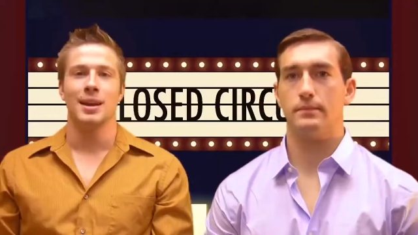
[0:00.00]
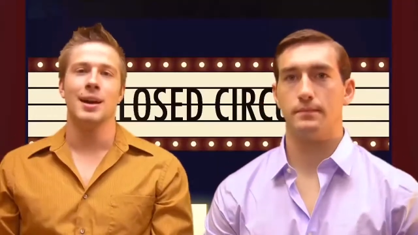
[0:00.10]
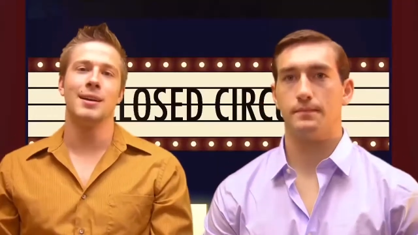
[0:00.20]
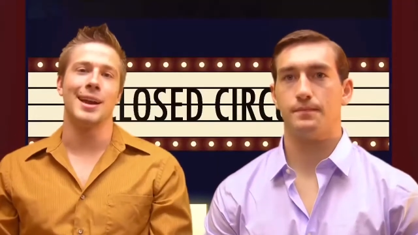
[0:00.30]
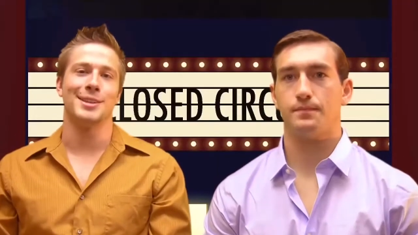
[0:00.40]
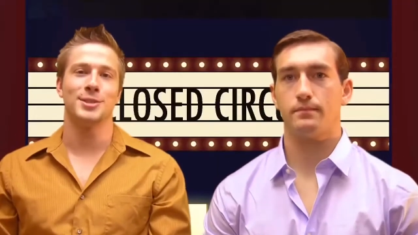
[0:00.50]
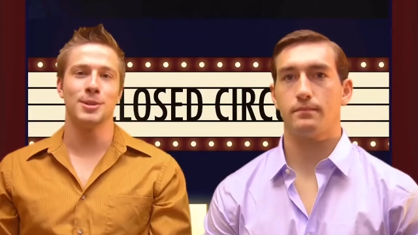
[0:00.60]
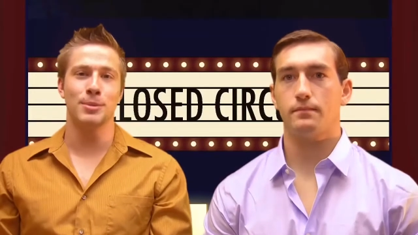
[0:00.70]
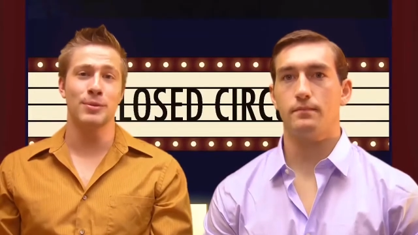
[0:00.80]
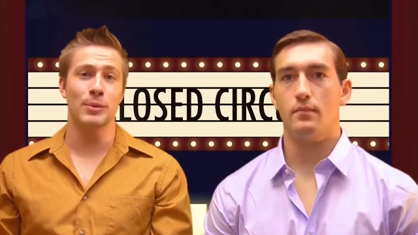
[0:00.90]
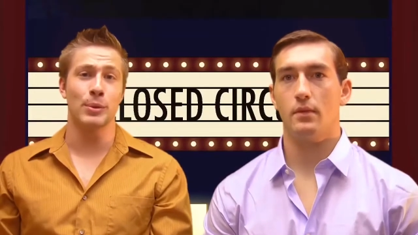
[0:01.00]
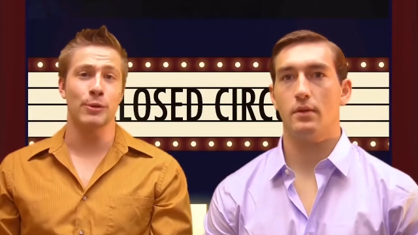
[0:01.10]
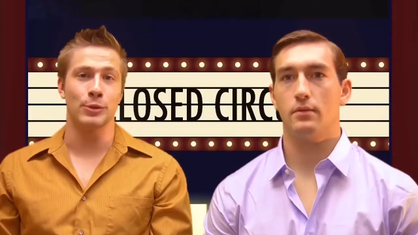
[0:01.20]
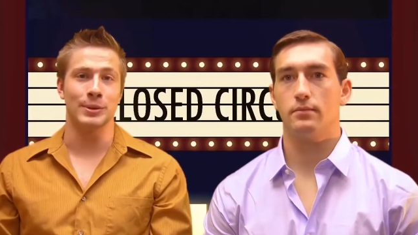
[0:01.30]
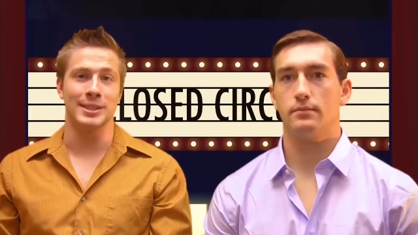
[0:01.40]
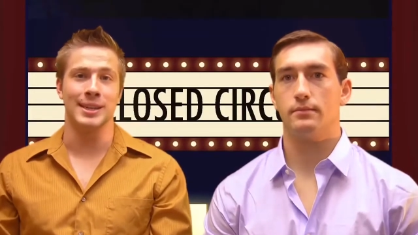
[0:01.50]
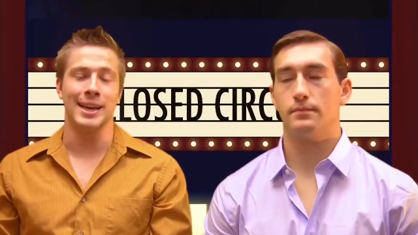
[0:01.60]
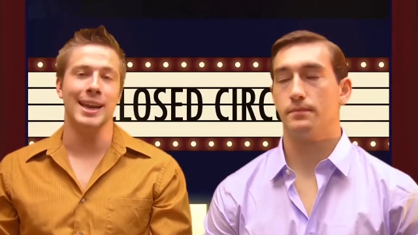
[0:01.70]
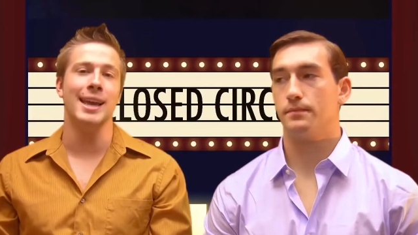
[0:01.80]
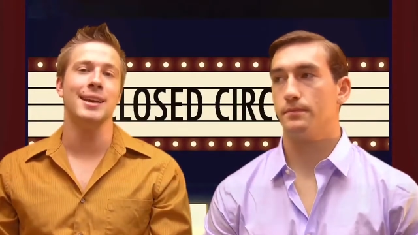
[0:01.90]
Speaker 1: Alright, so the movie we're reviewing
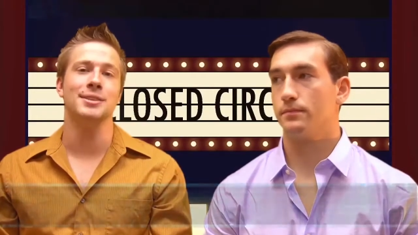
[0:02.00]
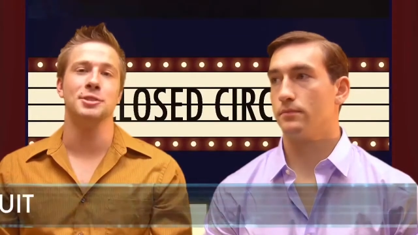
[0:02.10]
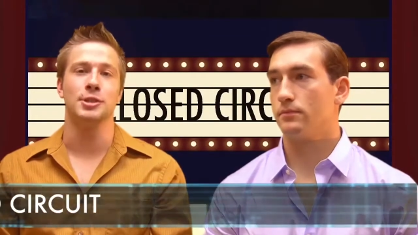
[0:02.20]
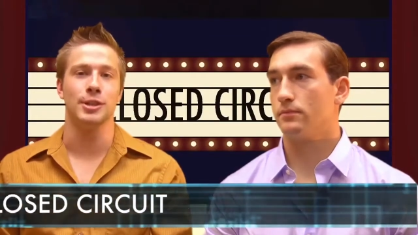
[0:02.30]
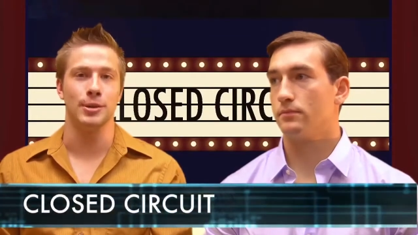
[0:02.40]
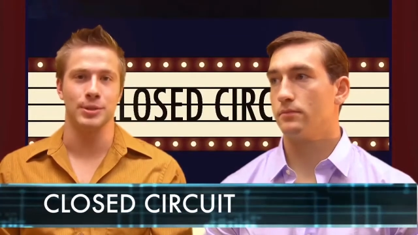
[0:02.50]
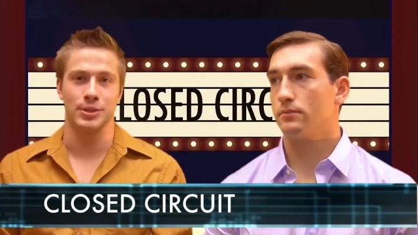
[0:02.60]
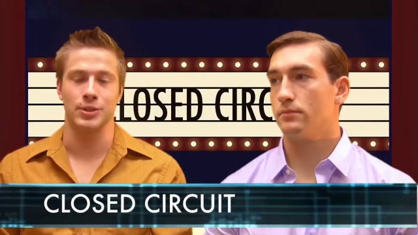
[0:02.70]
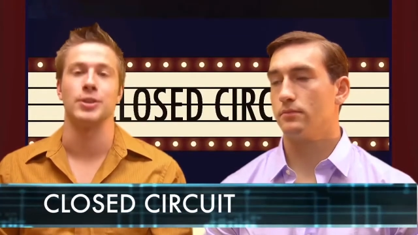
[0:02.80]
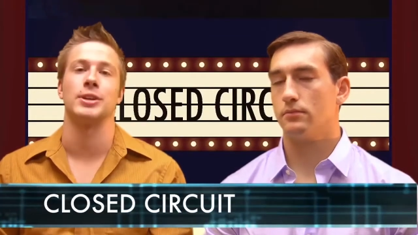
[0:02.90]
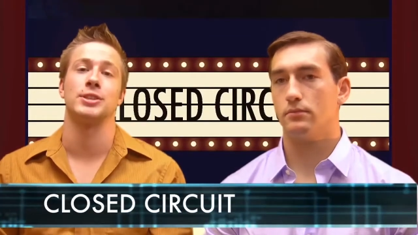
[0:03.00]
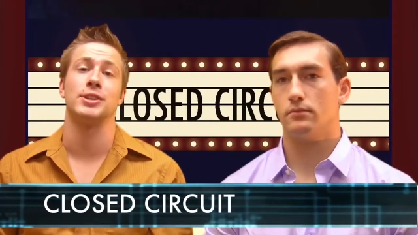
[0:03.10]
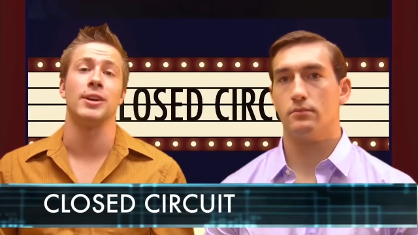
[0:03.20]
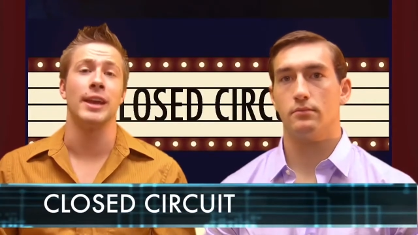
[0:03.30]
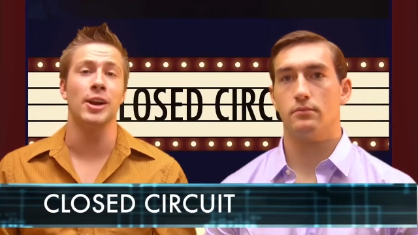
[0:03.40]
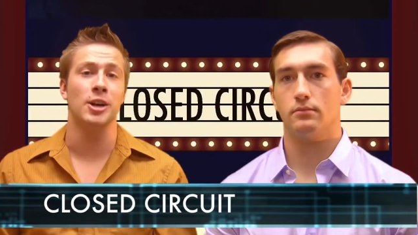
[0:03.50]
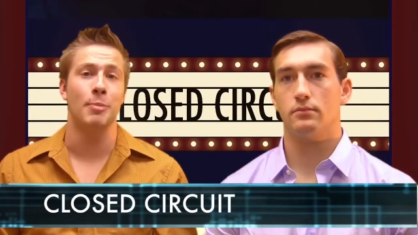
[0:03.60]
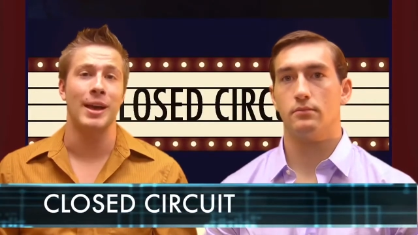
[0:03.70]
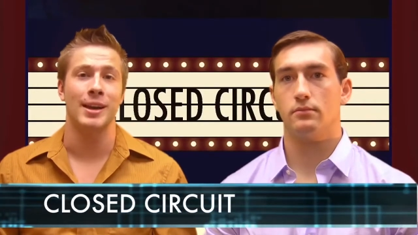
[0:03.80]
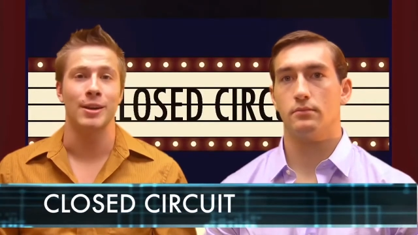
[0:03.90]
tonight is Closed Circuit, starring Eric
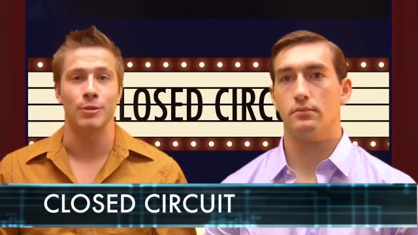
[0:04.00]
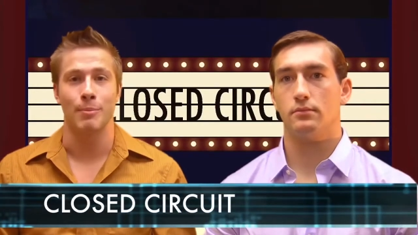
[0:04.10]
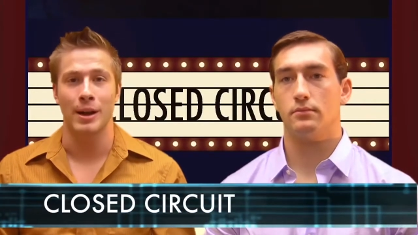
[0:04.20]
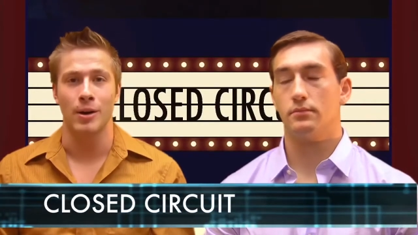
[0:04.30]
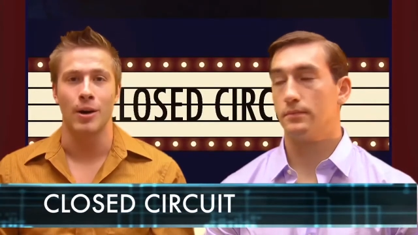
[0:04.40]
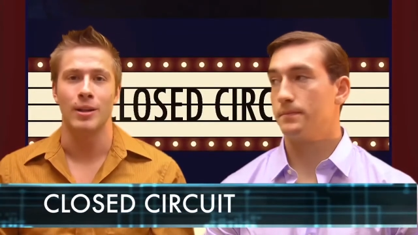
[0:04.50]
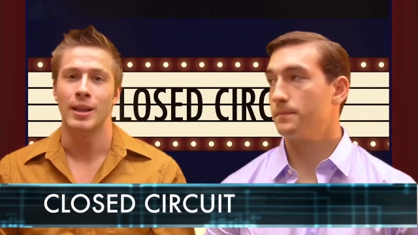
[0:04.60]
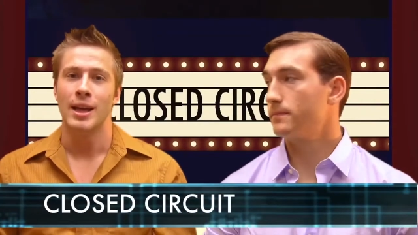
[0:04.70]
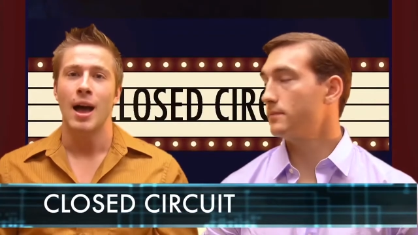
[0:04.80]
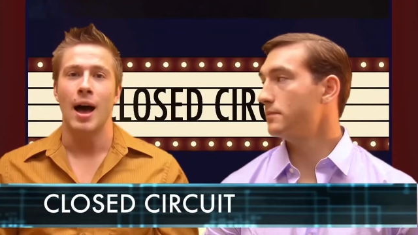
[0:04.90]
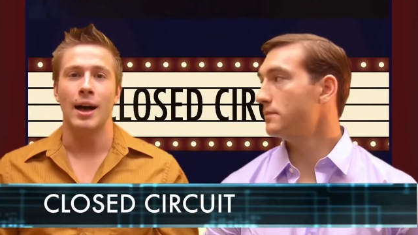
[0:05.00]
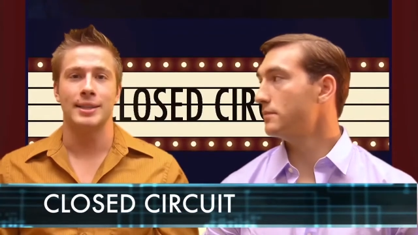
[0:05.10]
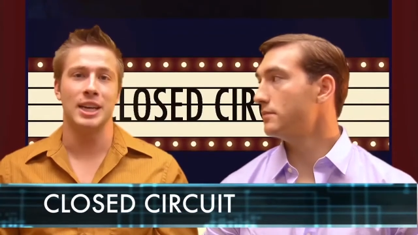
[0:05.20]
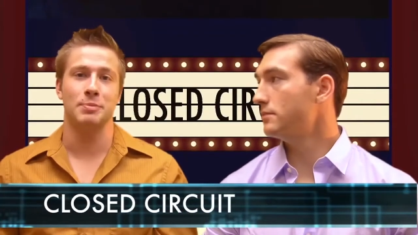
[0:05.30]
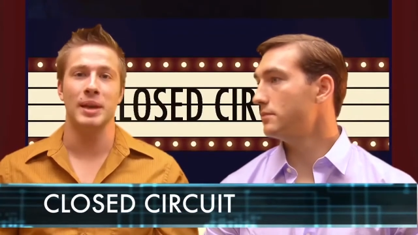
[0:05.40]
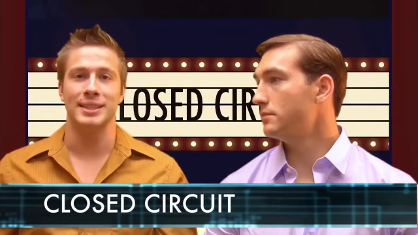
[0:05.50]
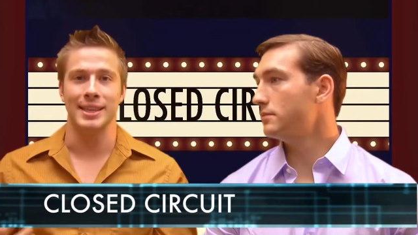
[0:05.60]
Bana and Rebecca Hall. It takes place